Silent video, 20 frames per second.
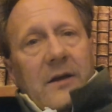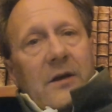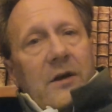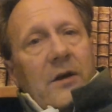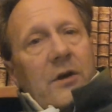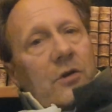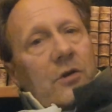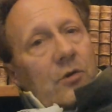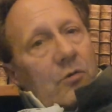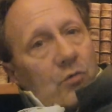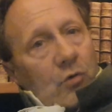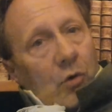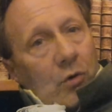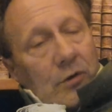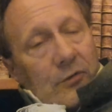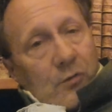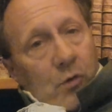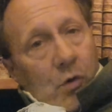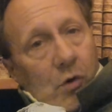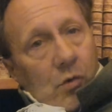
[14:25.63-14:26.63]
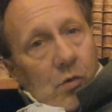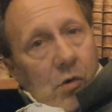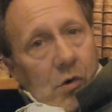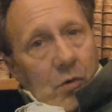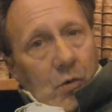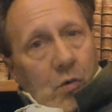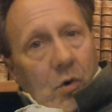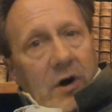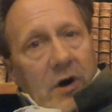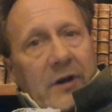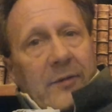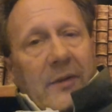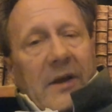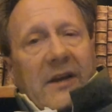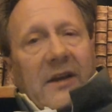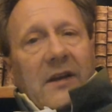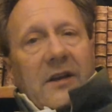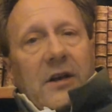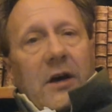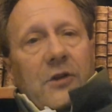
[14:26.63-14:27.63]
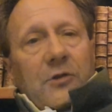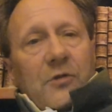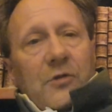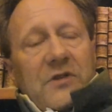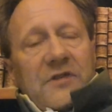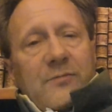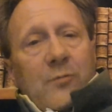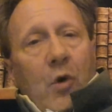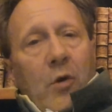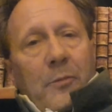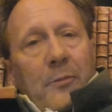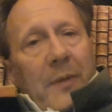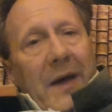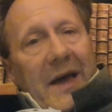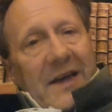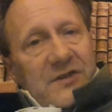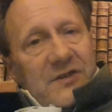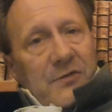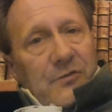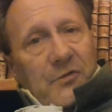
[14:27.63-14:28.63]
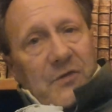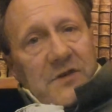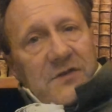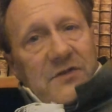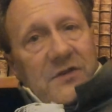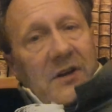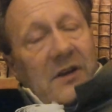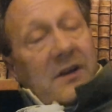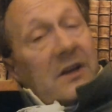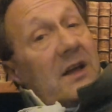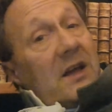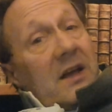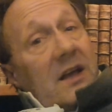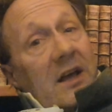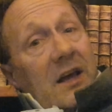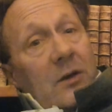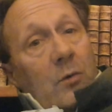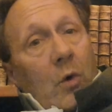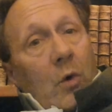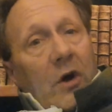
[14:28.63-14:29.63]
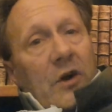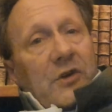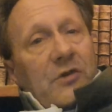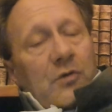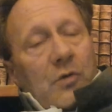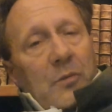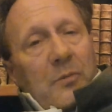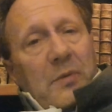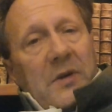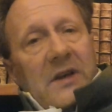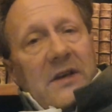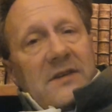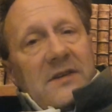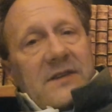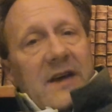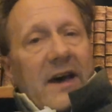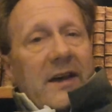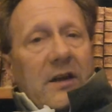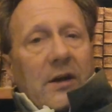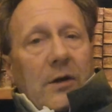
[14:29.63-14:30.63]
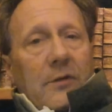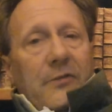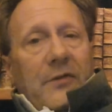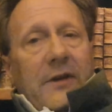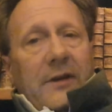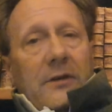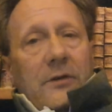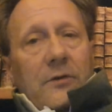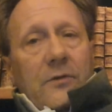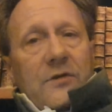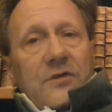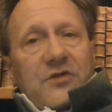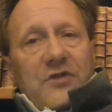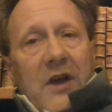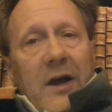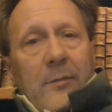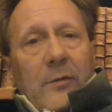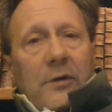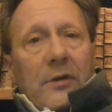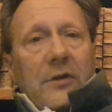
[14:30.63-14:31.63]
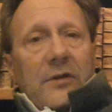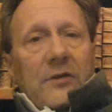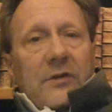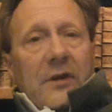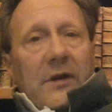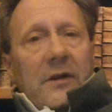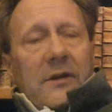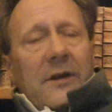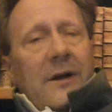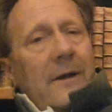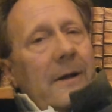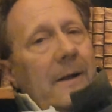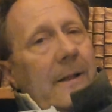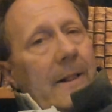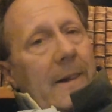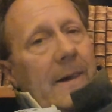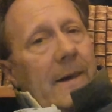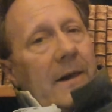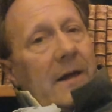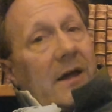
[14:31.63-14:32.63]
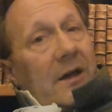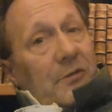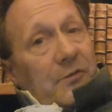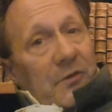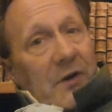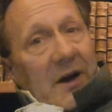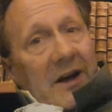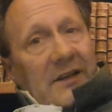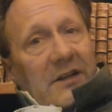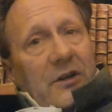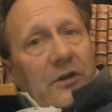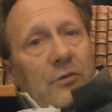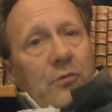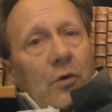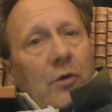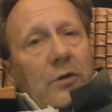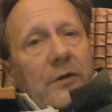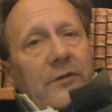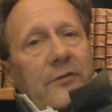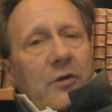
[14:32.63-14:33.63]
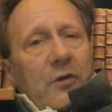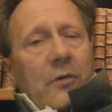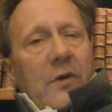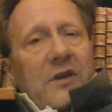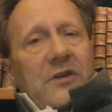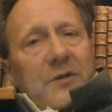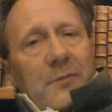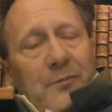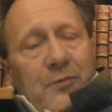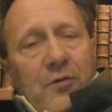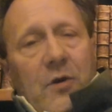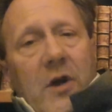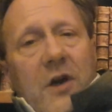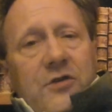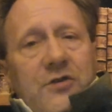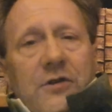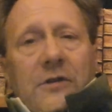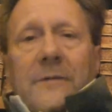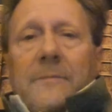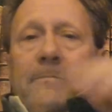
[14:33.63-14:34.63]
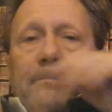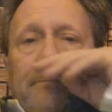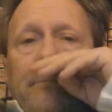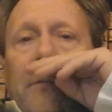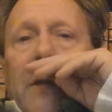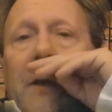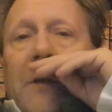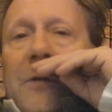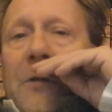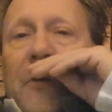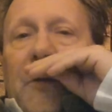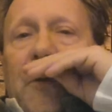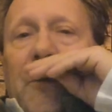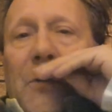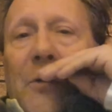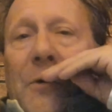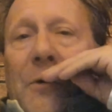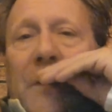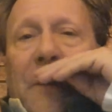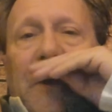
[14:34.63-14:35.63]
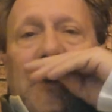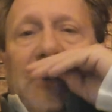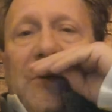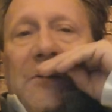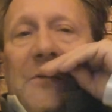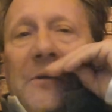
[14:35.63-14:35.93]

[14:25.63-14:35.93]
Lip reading: the role of World War I in making countries more pacifistic and wanting to appease Adolf Hitler as Chamberlain did, and finally the role of the Great Depression in the 30s.